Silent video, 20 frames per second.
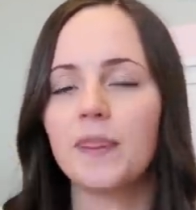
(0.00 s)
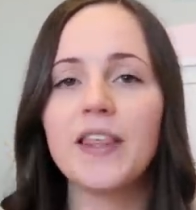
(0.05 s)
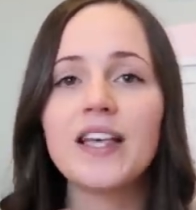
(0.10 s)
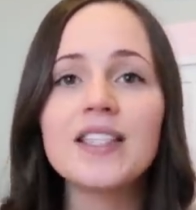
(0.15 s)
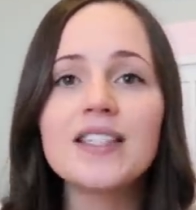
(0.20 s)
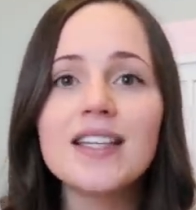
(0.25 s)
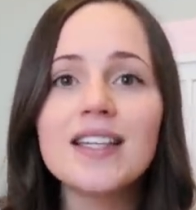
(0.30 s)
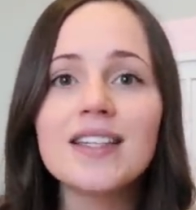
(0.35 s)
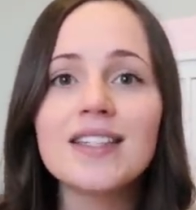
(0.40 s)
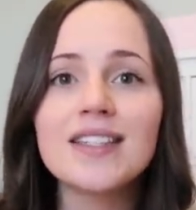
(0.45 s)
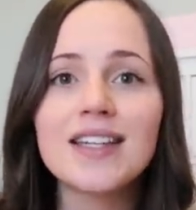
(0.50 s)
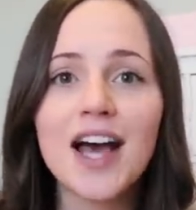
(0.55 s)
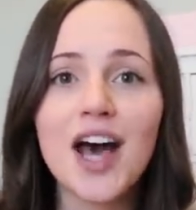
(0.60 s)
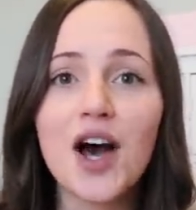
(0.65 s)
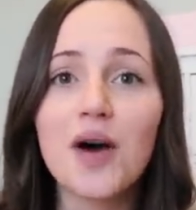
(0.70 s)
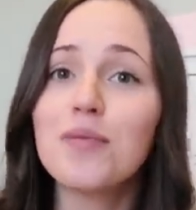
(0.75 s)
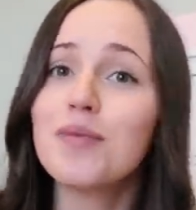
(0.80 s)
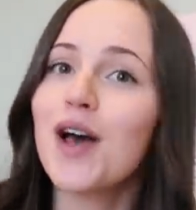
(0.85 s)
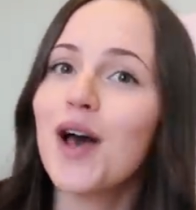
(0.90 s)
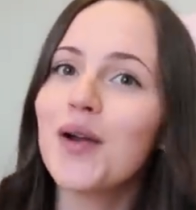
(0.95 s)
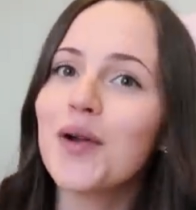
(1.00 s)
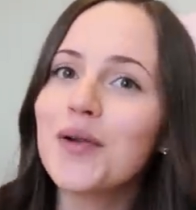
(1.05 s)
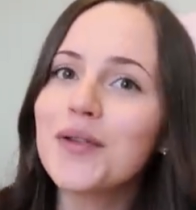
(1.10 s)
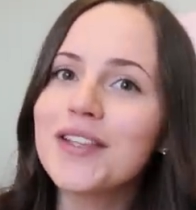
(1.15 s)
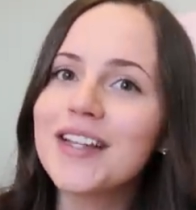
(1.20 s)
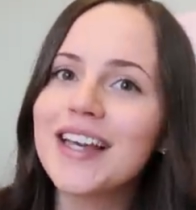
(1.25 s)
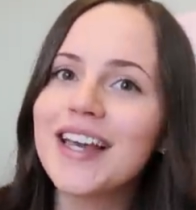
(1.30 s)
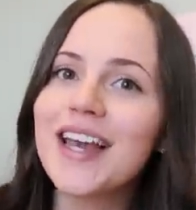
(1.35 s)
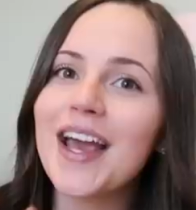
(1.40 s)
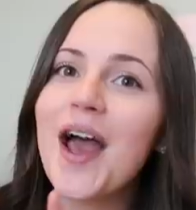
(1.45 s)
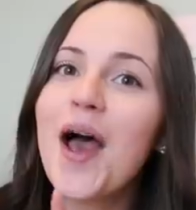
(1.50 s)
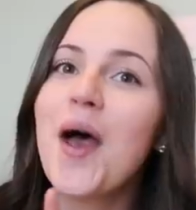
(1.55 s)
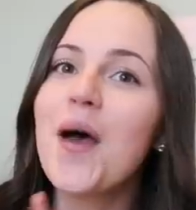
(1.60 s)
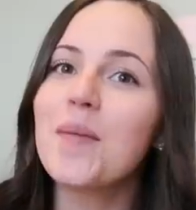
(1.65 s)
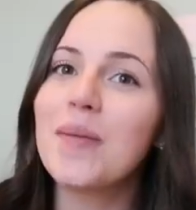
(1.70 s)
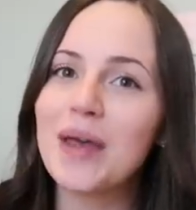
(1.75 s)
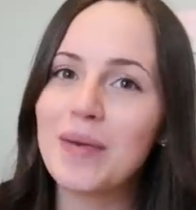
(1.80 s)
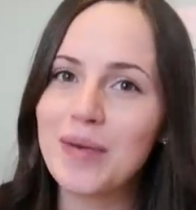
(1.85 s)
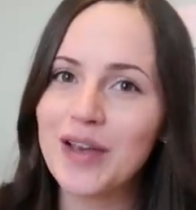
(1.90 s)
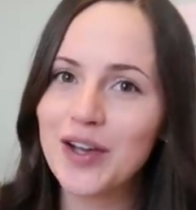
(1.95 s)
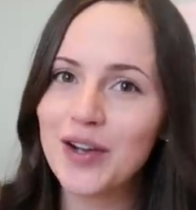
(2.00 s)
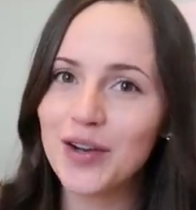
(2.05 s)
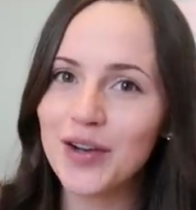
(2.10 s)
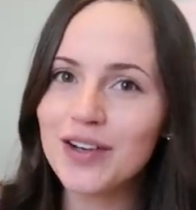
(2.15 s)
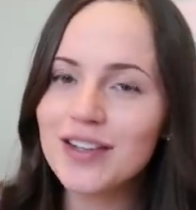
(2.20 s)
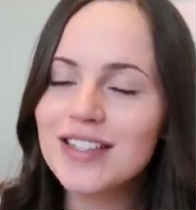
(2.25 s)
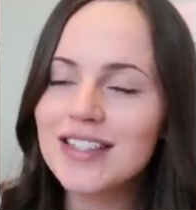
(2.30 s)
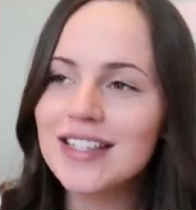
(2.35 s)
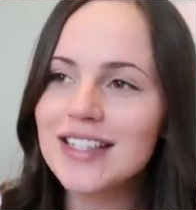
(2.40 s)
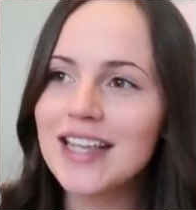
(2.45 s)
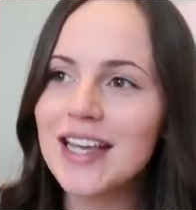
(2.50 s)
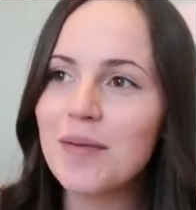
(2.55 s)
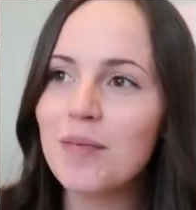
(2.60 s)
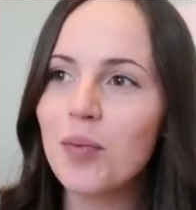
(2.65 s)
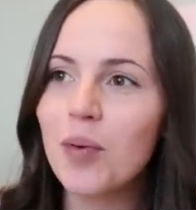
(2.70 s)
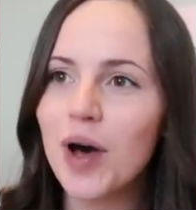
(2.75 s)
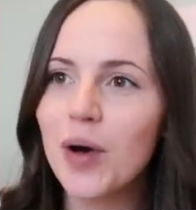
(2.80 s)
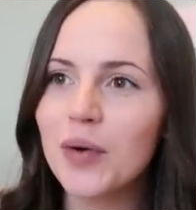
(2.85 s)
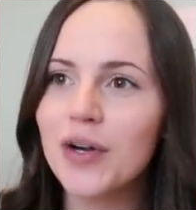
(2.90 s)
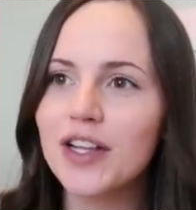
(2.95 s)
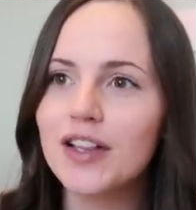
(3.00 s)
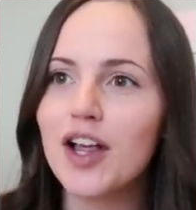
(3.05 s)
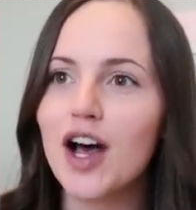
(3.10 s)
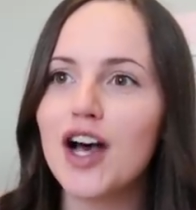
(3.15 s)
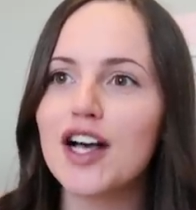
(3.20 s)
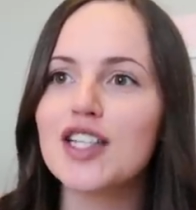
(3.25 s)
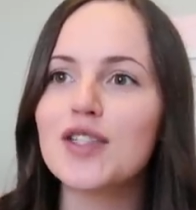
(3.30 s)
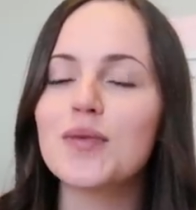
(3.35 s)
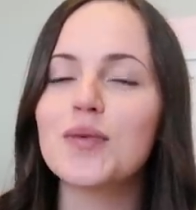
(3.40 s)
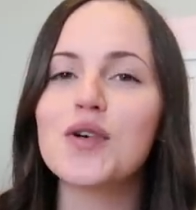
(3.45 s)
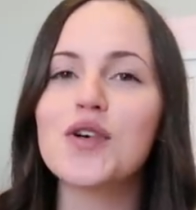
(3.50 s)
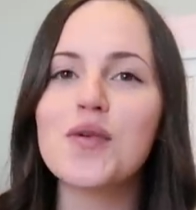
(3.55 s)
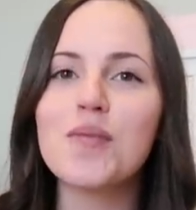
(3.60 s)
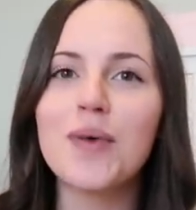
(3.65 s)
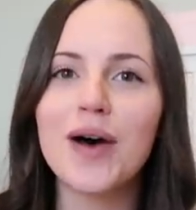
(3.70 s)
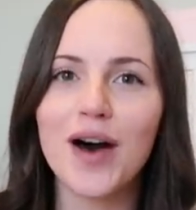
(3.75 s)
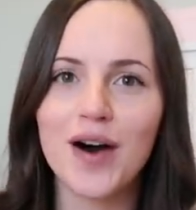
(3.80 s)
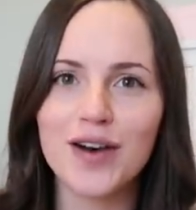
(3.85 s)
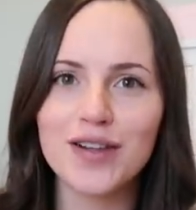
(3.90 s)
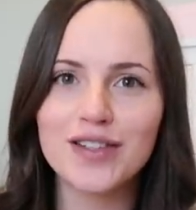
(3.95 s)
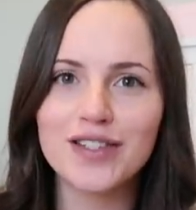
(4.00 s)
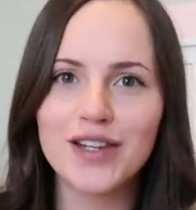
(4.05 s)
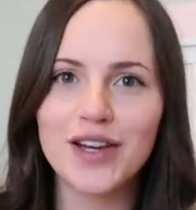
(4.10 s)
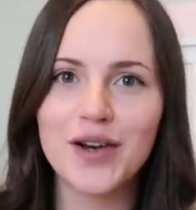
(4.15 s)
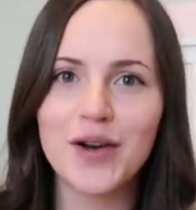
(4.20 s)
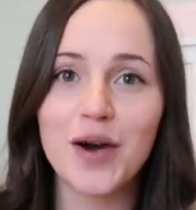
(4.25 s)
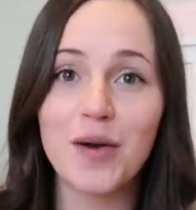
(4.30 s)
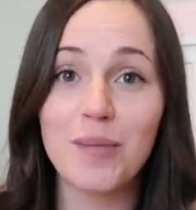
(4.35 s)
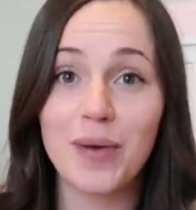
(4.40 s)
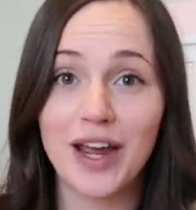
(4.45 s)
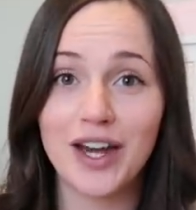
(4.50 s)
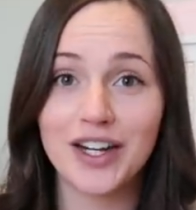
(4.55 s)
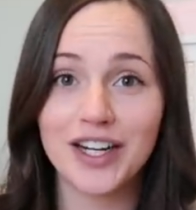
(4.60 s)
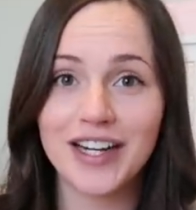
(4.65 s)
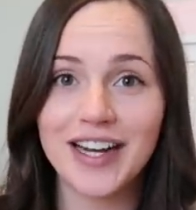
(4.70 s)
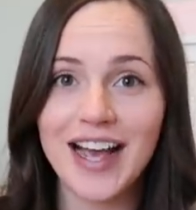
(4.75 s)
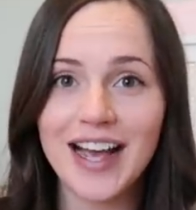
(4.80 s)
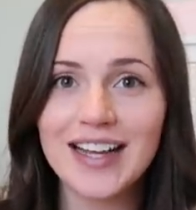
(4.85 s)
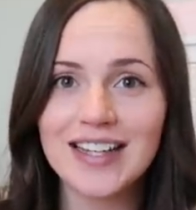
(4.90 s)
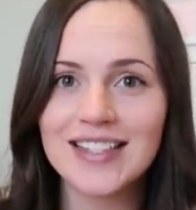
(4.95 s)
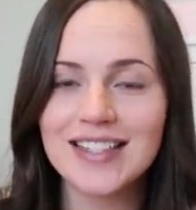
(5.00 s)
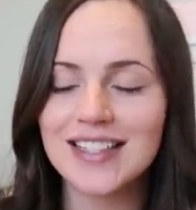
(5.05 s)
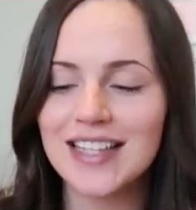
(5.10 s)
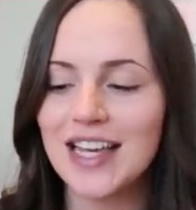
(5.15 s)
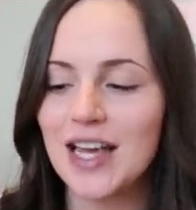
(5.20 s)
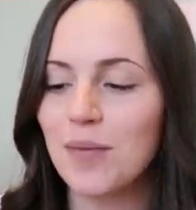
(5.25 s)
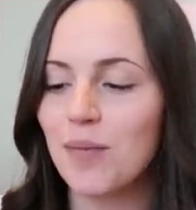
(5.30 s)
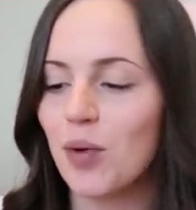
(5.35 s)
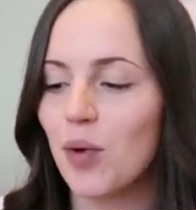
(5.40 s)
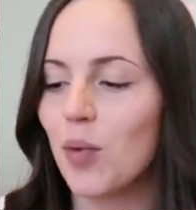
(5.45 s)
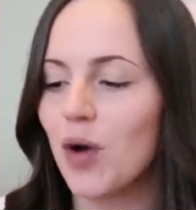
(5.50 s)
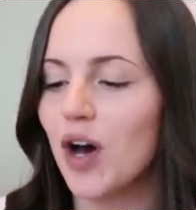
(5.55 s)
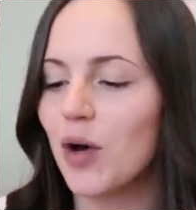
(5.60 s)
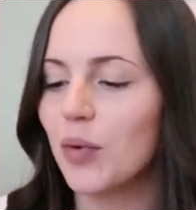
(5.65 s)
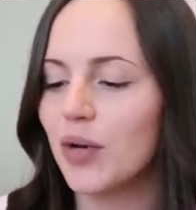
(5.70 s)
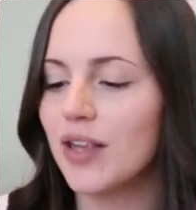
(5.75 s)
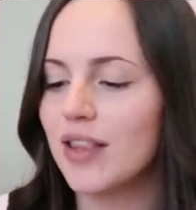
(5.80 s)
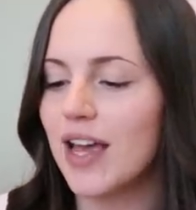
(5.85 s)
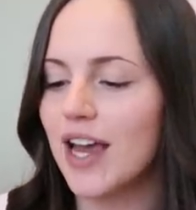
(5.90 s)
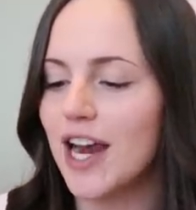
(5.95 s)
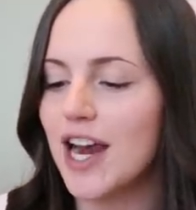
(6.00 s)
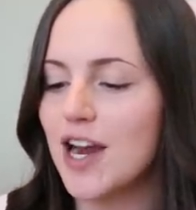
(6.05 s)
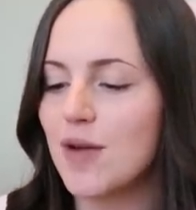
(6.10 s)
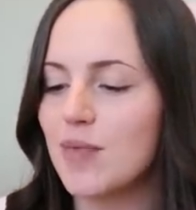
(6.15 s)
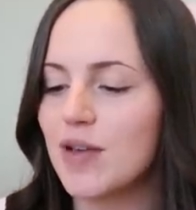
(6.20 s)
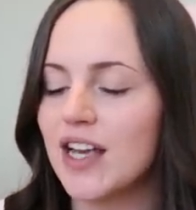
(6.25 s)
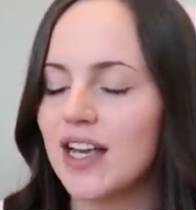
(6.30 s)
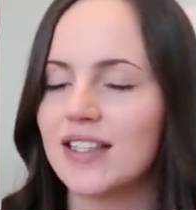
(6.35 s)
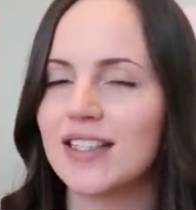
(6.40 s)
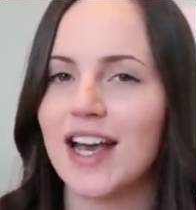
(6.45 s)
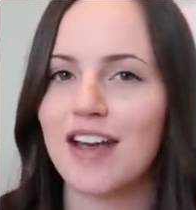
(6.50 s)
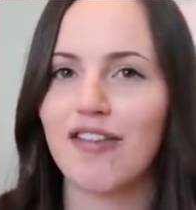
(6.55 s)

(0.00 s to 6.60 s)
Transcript: This is to help not only baby girl sleep while we're in the hospital, but also Banner and I sleep while we're there, because